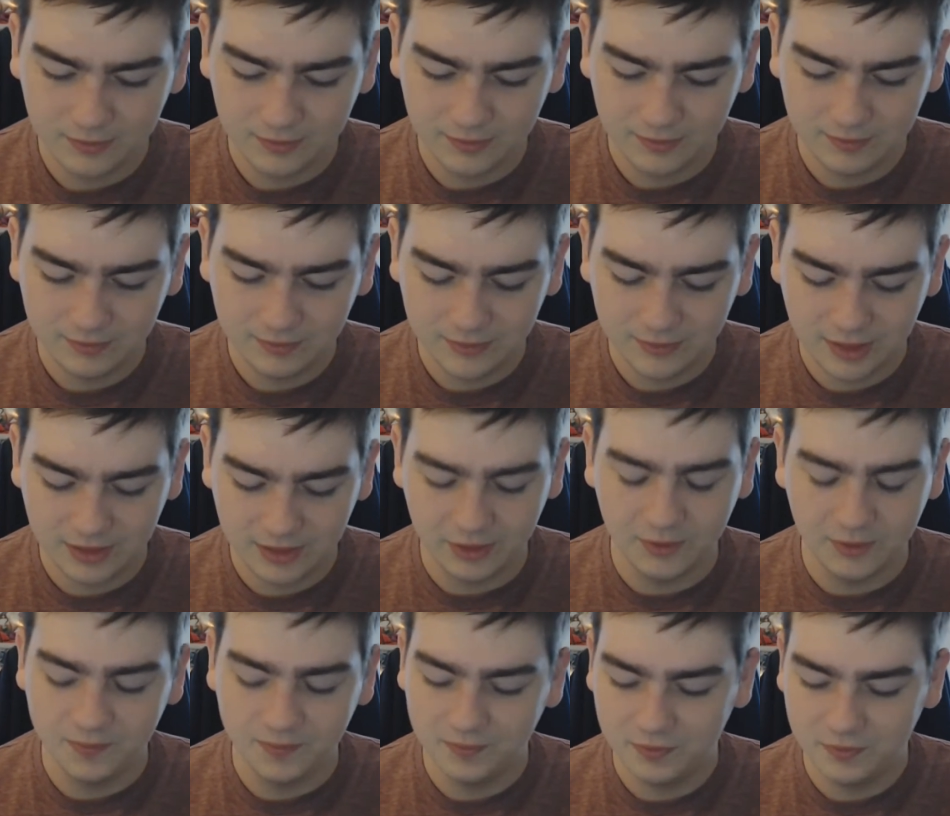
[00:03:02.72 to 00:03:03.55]
I don't
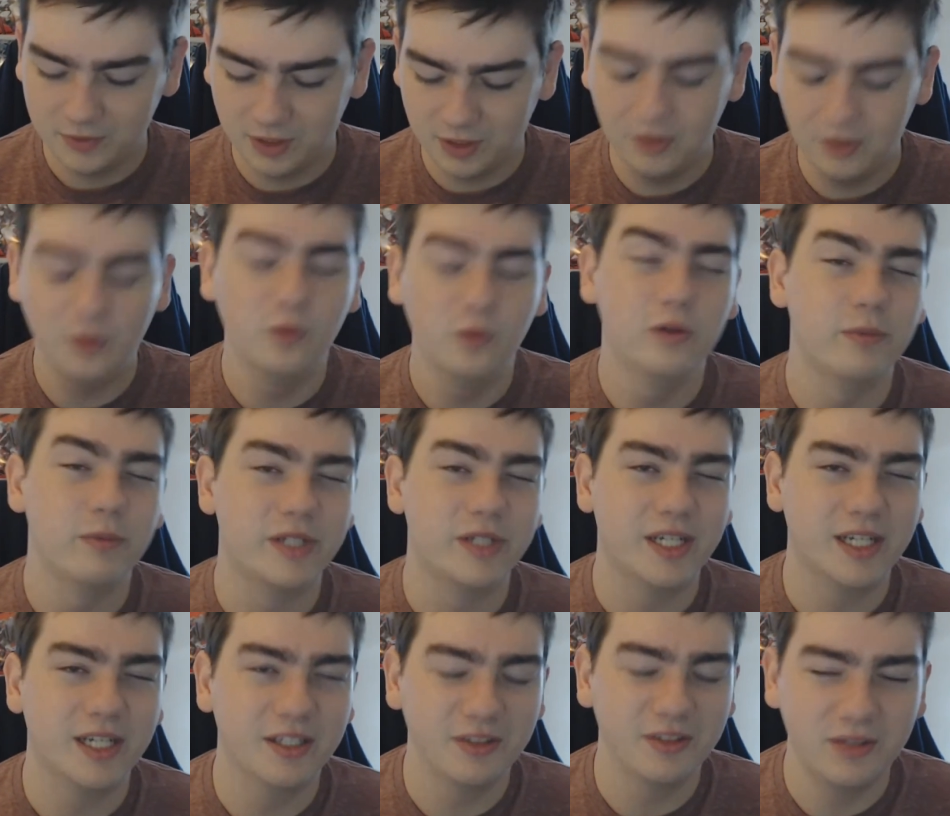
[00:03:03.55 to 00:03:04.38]
know, underwhelming,
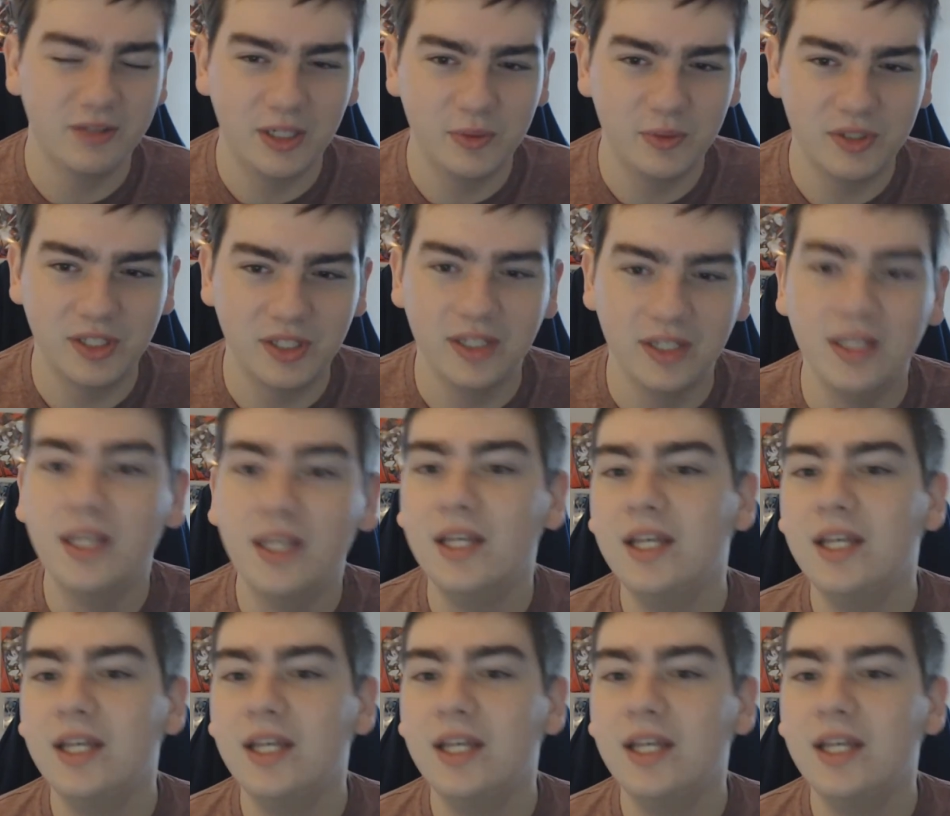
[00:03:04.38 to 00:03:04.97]
I would say.